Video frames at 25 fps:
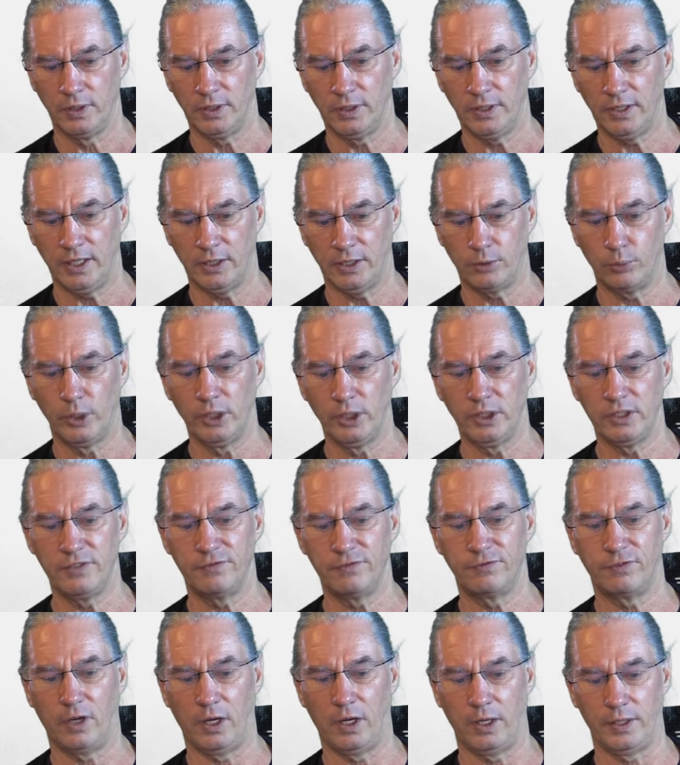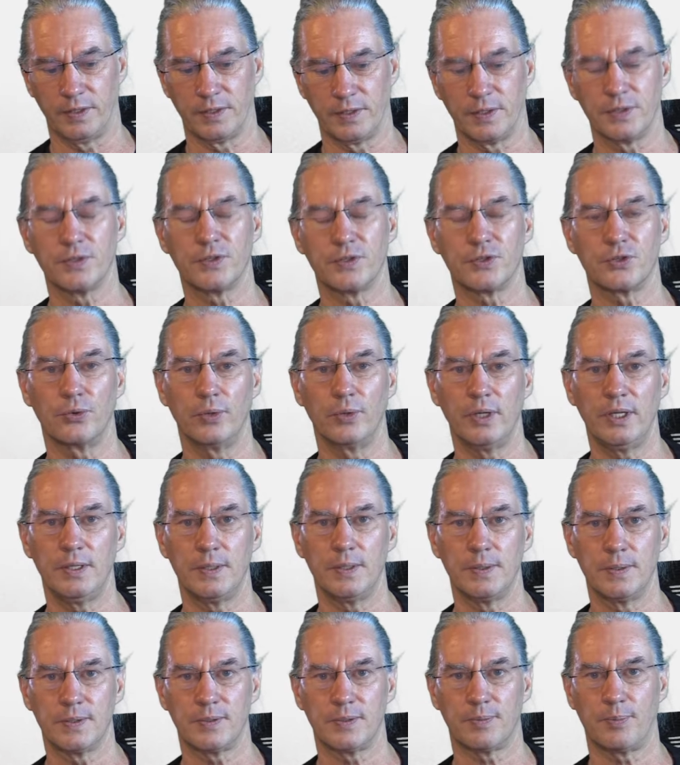It will define 3
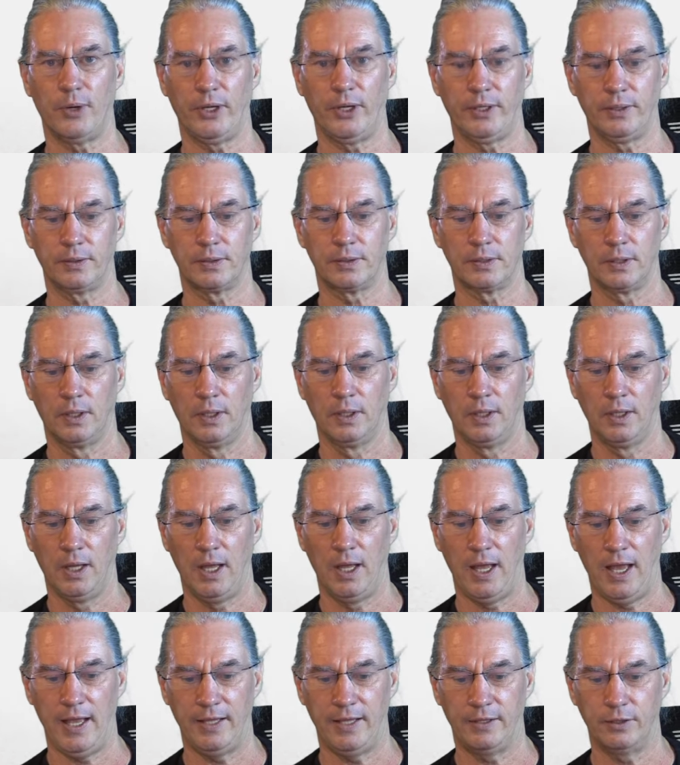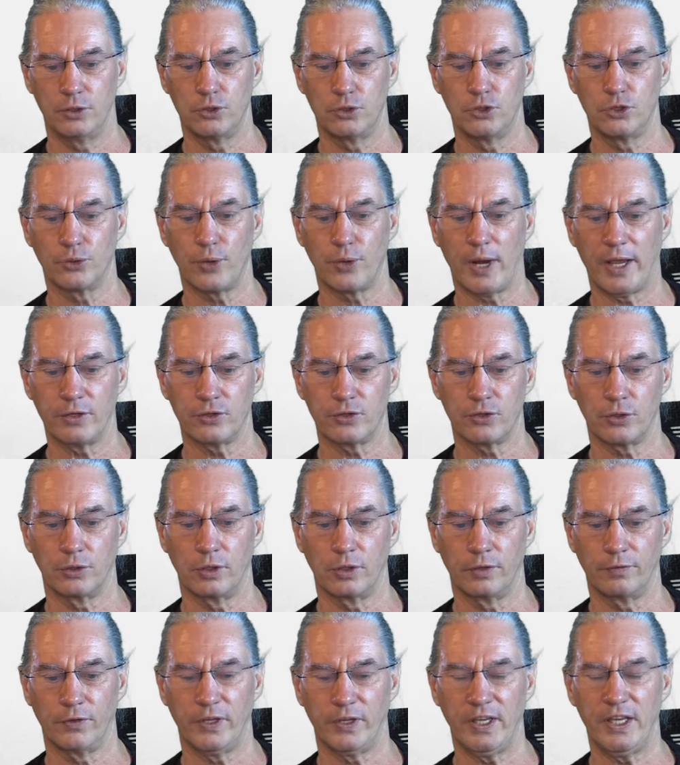sprints, and the duration
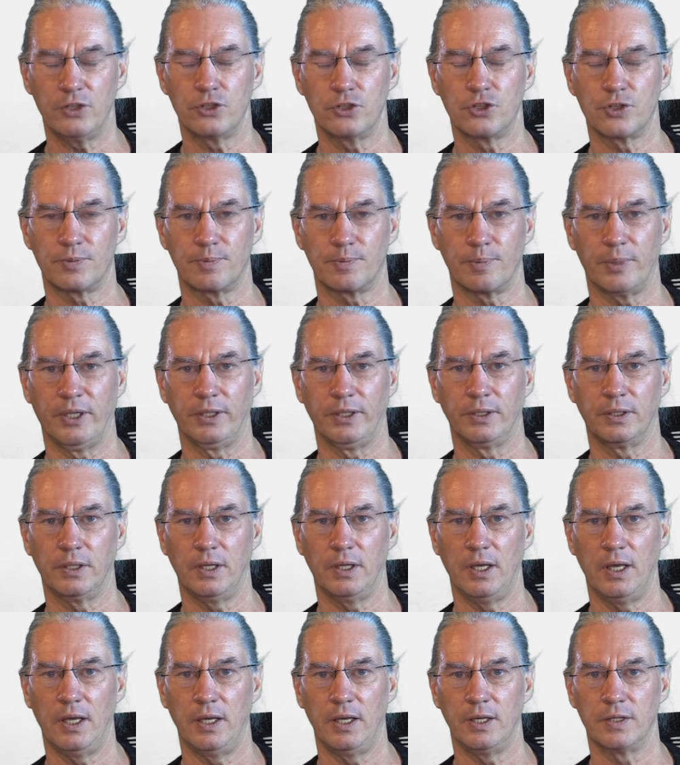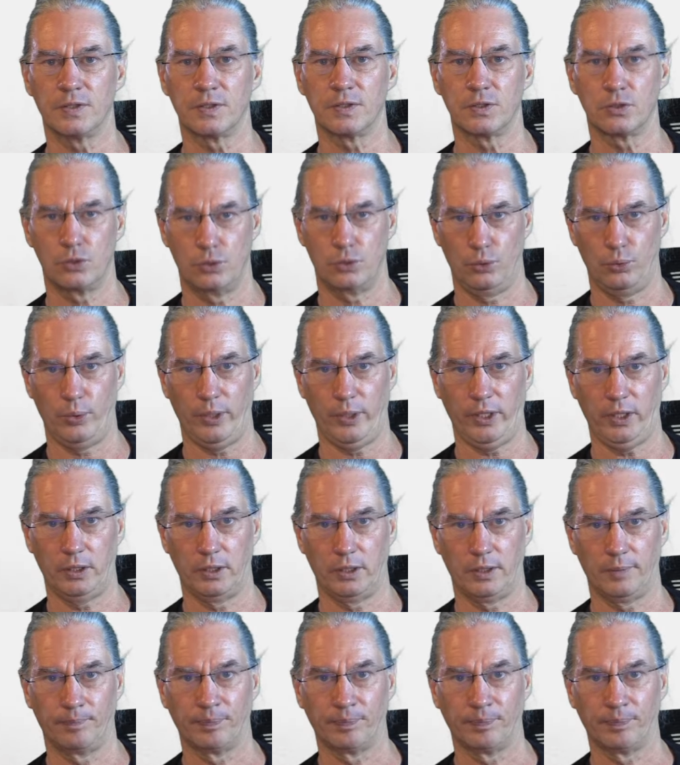of each sprint is 2 weeks.